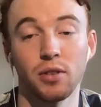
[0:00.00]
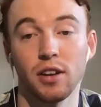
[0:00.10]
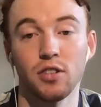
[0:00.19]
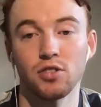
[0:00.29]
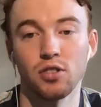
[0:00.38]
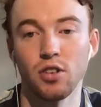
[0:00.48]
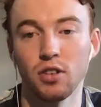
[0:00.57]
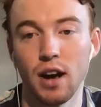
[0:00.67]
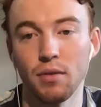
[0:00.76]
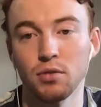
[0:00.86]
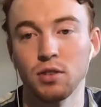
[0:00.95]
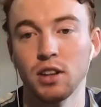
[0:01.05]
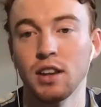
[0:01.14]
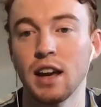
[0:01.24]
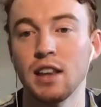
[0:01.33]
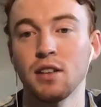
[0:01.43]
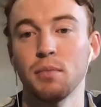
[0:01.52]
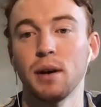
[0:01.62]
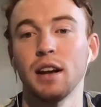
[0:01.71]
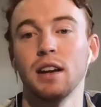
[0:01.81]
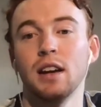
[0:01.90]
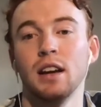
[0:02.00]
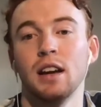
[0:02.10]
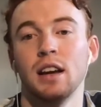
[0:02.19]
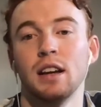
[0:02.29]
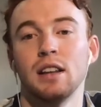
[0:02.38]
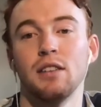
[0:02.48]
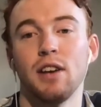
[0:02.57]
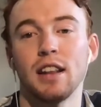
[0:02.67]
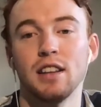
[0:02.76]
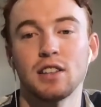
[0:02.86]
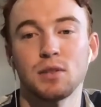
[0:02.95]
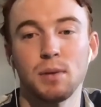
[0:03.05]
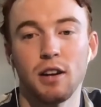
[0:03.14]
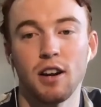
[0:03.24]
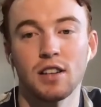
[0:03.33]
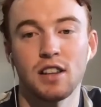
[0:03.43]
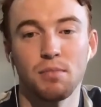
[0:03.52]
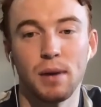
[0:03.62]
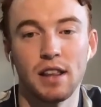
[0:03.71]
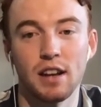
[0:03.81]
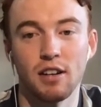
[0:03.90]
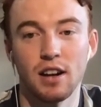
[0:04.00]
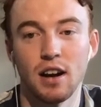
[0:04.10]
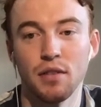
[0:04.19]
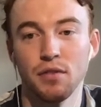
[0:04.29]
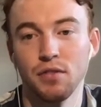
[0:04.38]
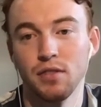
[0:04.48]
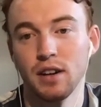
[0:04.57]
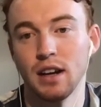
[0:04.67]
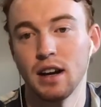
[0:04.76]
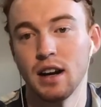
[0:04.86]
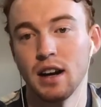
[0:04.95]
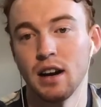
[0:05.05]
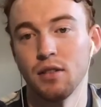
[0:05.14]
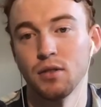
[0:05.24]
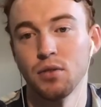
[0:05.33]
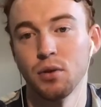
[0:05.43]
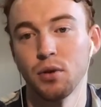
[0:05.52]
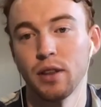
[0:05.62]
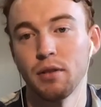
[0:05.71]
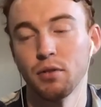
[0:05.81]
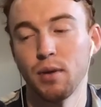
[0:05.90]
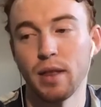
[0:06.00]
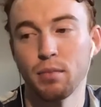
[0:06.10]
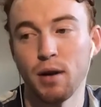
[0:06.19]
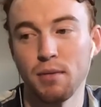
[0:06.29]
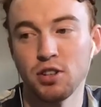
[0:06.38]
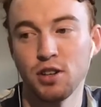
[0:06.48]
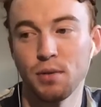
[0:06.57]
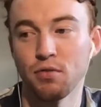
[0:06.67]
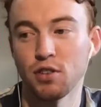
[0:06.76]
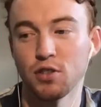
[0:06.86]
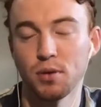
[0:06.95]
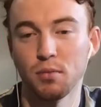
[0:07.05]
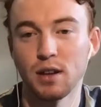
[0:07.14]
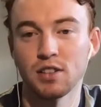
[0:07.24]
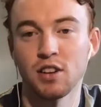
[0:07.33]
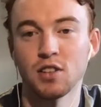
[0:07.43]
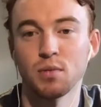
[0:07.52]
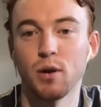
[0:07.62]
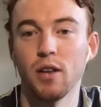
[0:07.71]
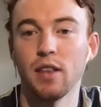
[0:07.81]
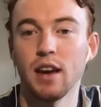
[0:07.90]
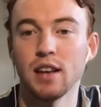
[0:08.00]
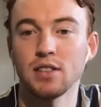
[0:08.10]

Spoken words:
I know Geelong haven't really either, but they've had the experience. They've been there enough. I would have thought they would have won the premiership if Richmond and West Coast weren't there.